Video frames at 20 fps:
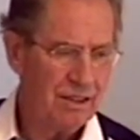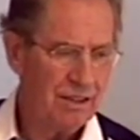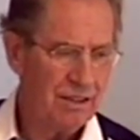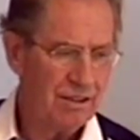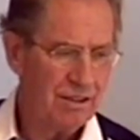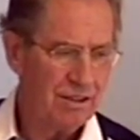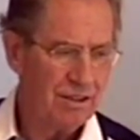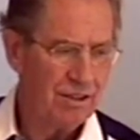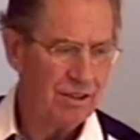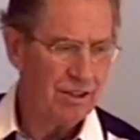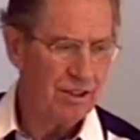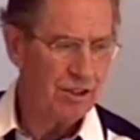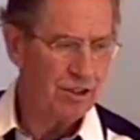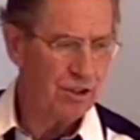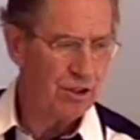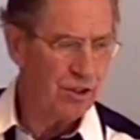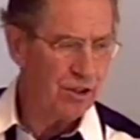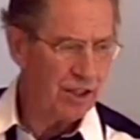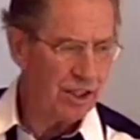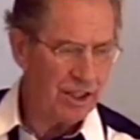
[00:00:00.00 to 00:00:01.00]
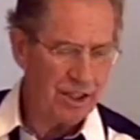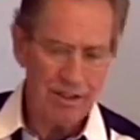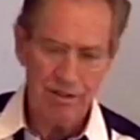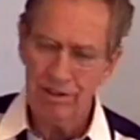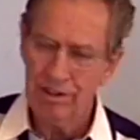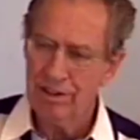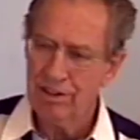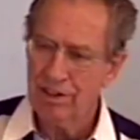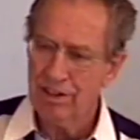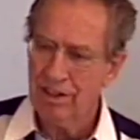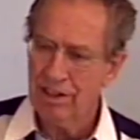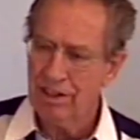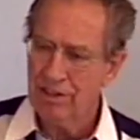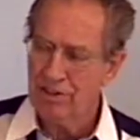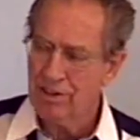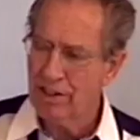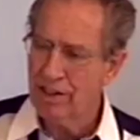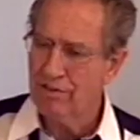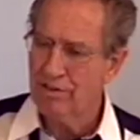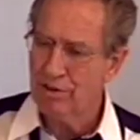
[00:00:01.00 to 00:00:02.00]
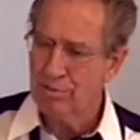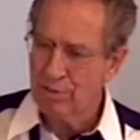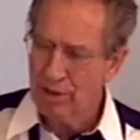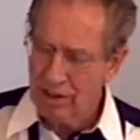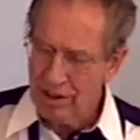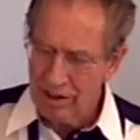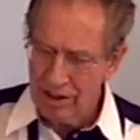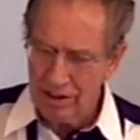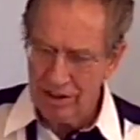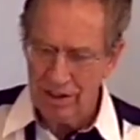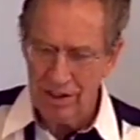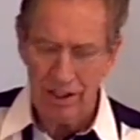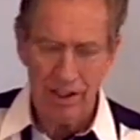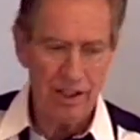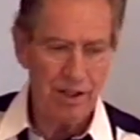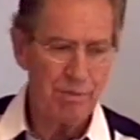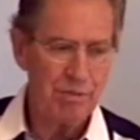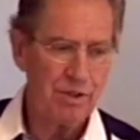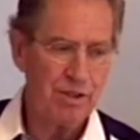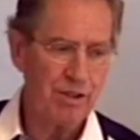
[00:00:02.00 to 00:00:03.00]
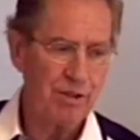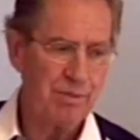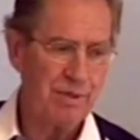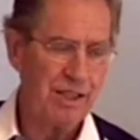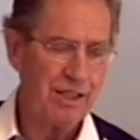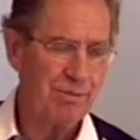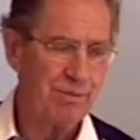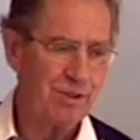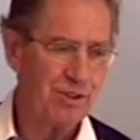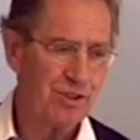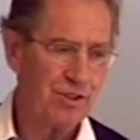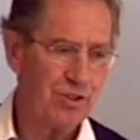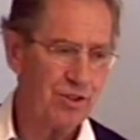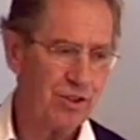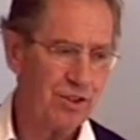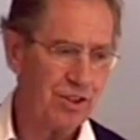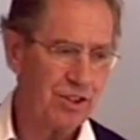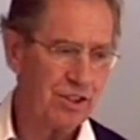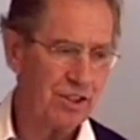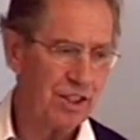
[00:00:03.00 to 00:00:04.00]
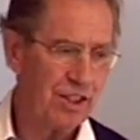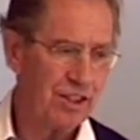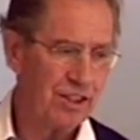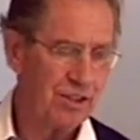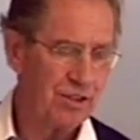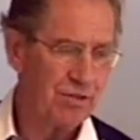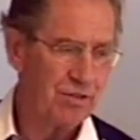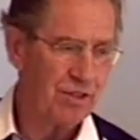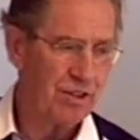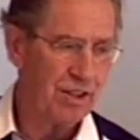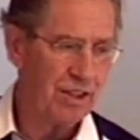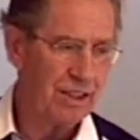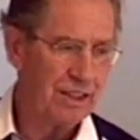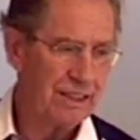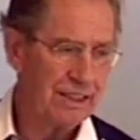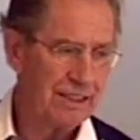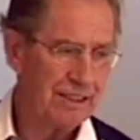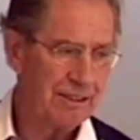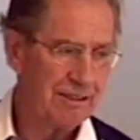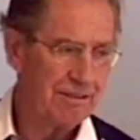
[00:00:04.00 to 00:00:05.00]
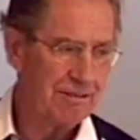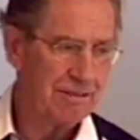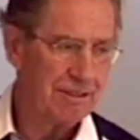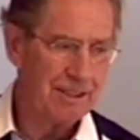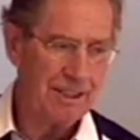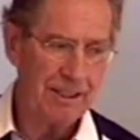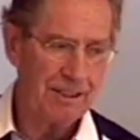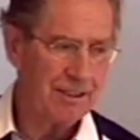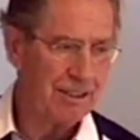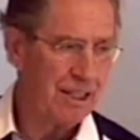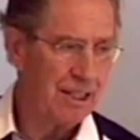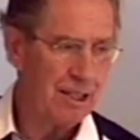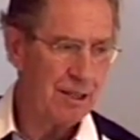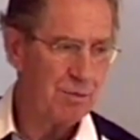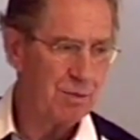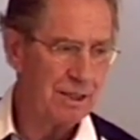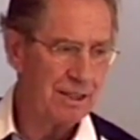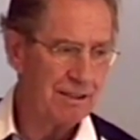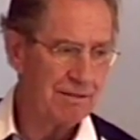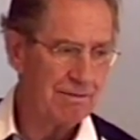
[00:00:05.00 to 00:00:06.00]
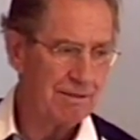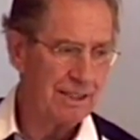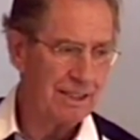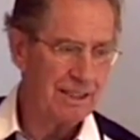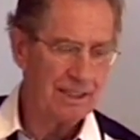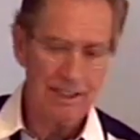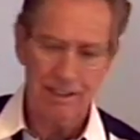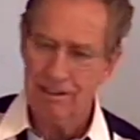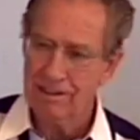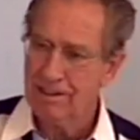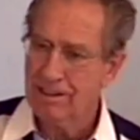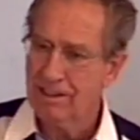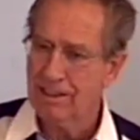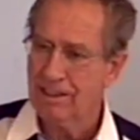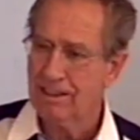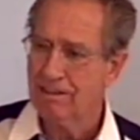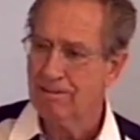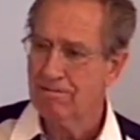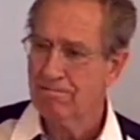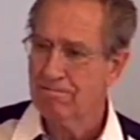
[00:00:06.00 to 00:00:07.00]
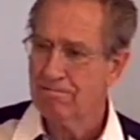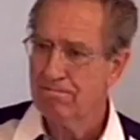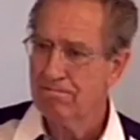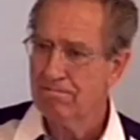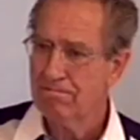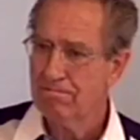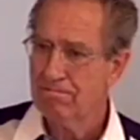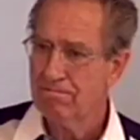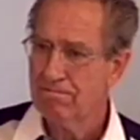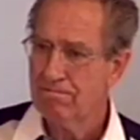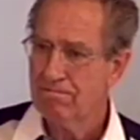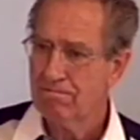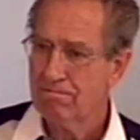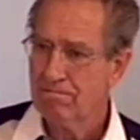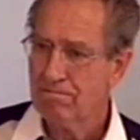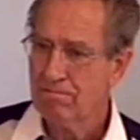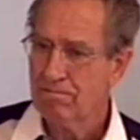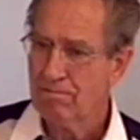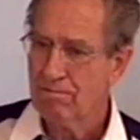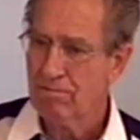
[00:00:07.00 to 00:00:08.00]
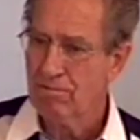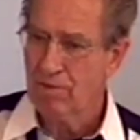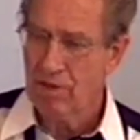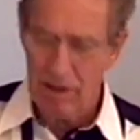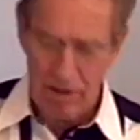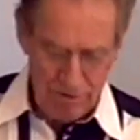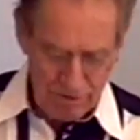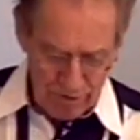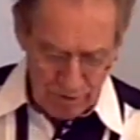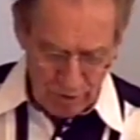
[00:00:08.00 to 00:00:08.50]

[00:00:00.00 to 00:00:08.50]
is going to enter into God's heaven because they kept the commandments during this age of grace. It's not going to happen. I'll guarantee it. Therefore,